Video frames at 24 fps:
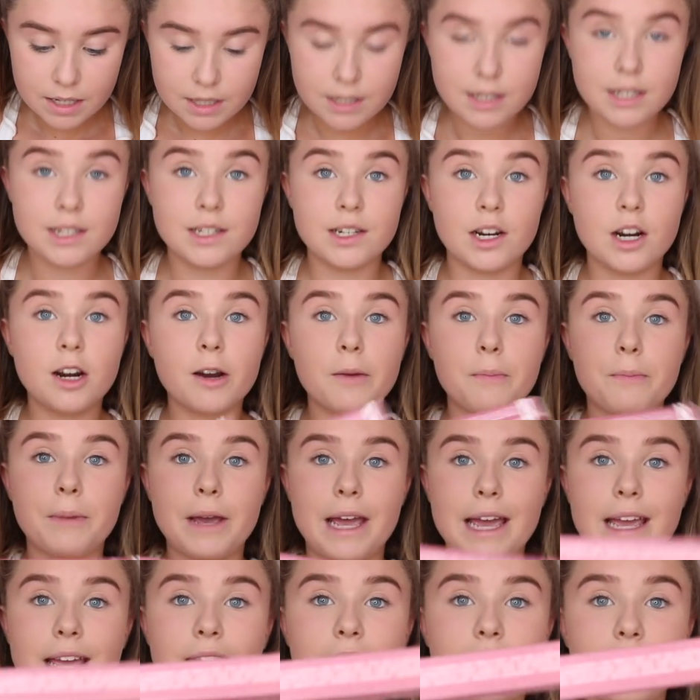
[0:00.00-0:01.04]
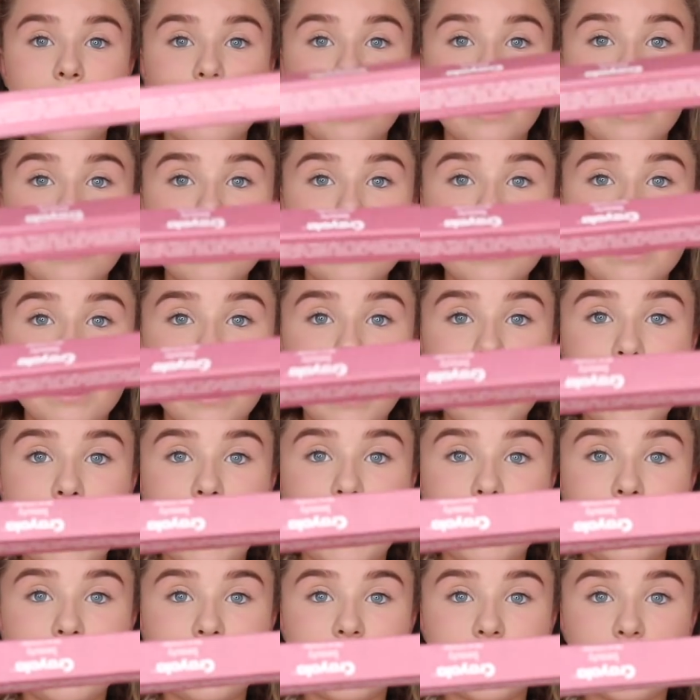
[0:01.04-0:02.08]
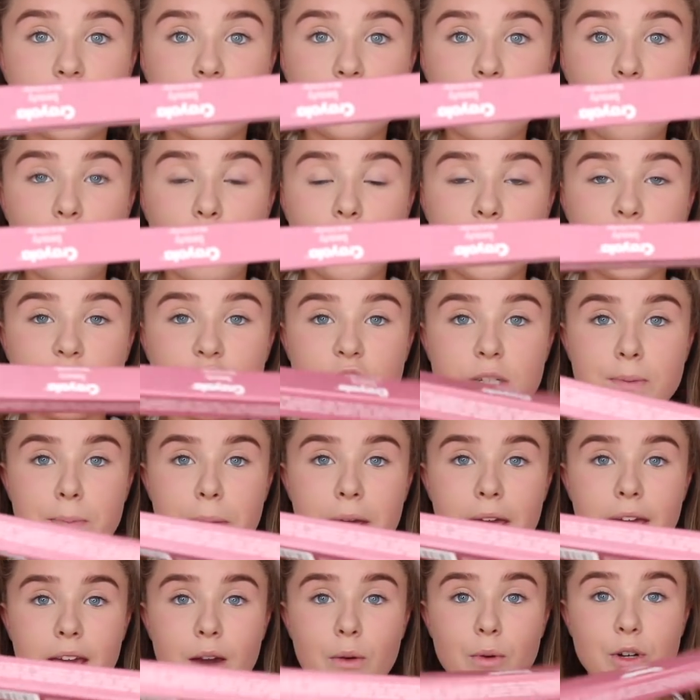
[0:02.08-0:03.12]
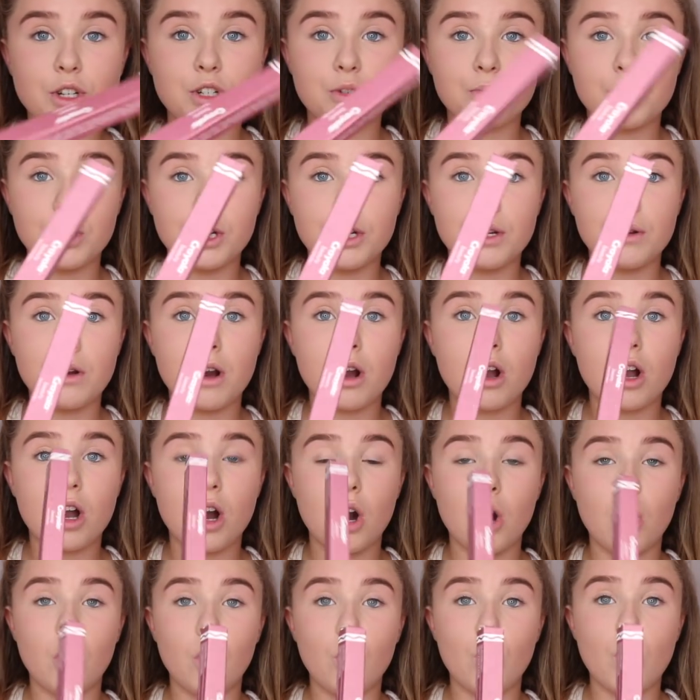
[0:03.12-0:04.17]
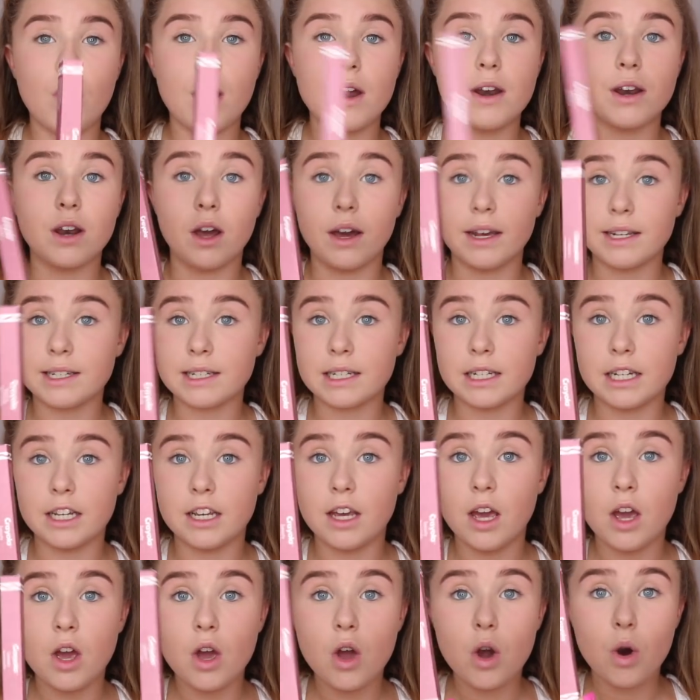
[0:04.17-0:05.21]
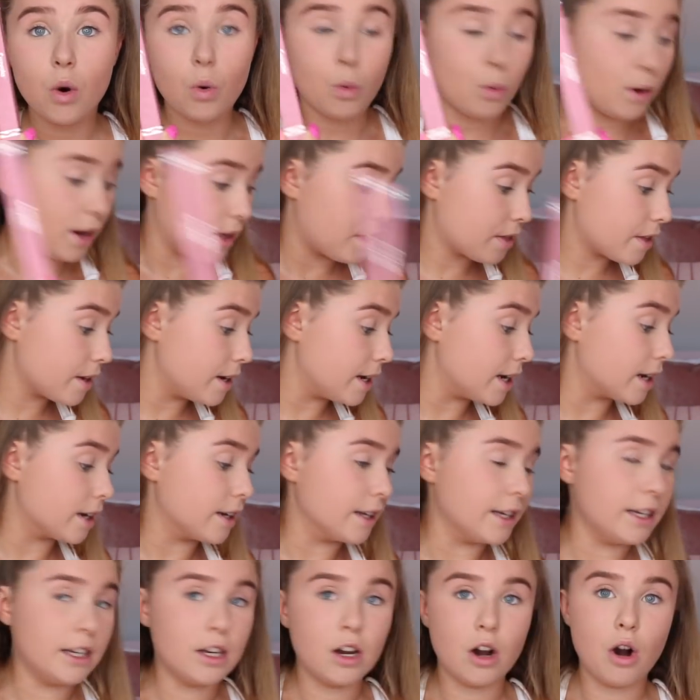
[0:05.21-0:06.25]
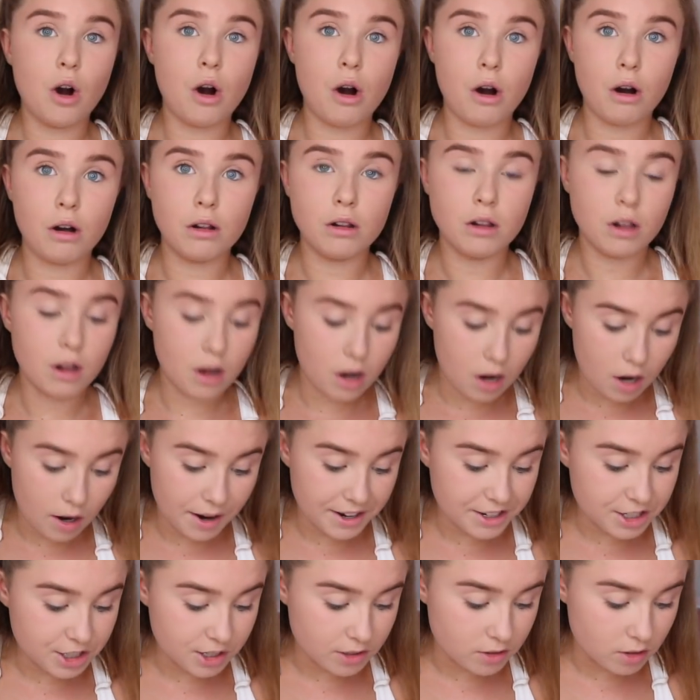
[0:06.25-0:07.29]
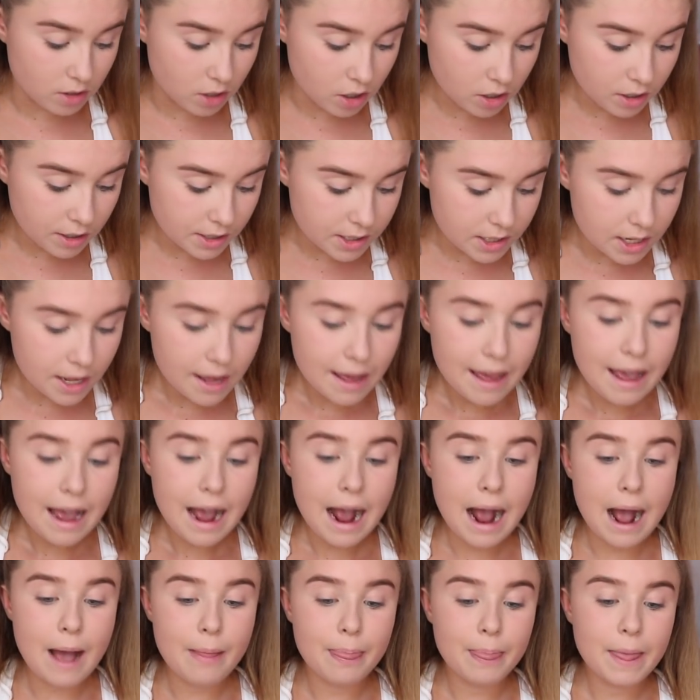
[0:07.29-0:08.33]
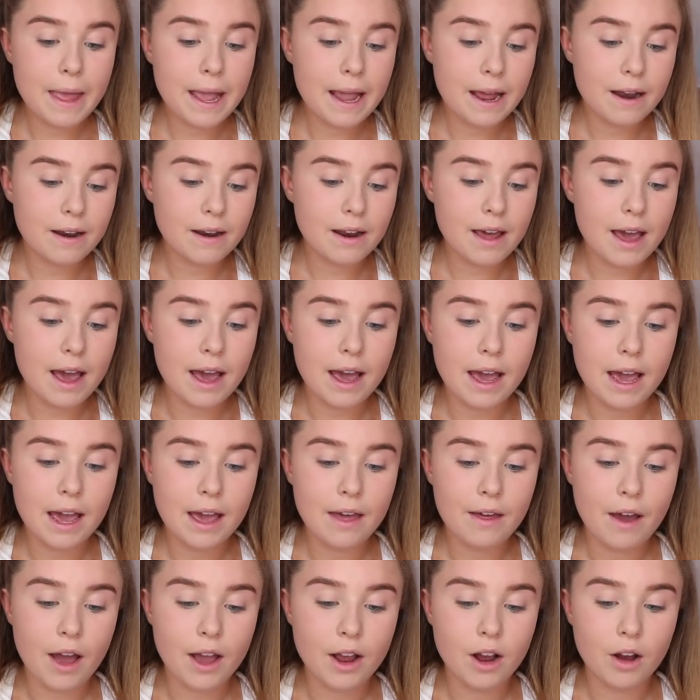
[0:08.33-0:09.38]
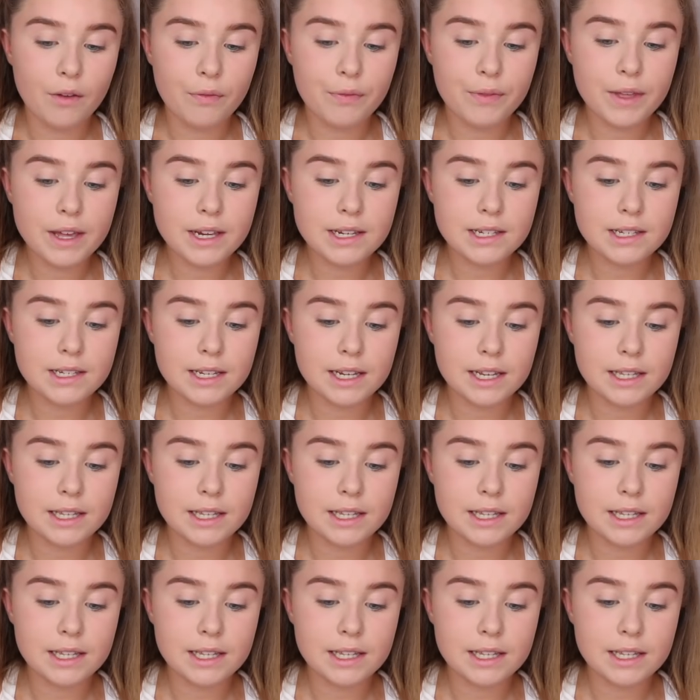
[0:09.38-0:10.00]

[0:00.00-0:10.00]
Dessert Pink. And it's this gorgeous pink, which would go nicely with nearly all eyeshadow looks. And then I got this.